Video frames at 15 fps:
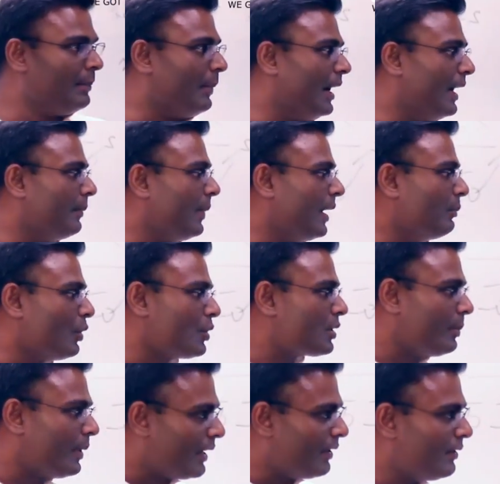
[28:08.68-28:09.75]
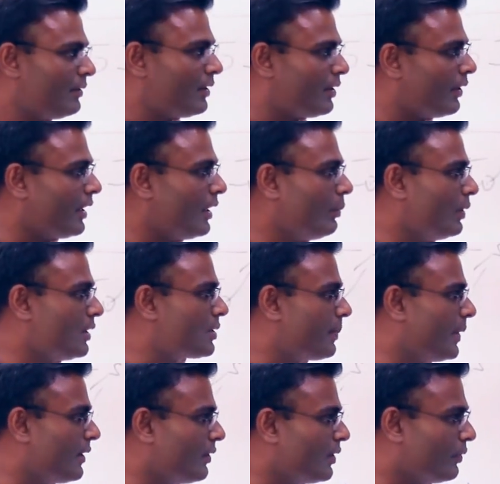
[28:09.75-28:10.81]
My most of my career was
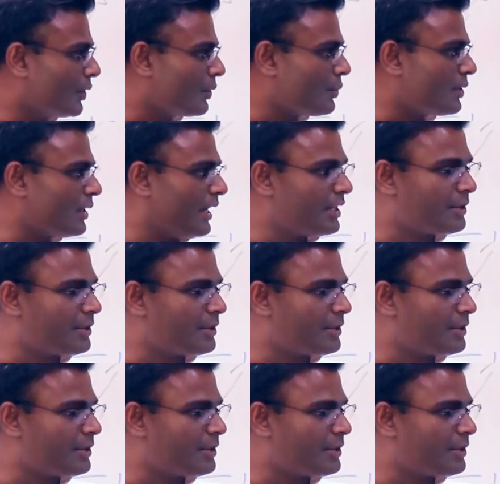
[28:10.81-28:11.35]
spent with Pertusa.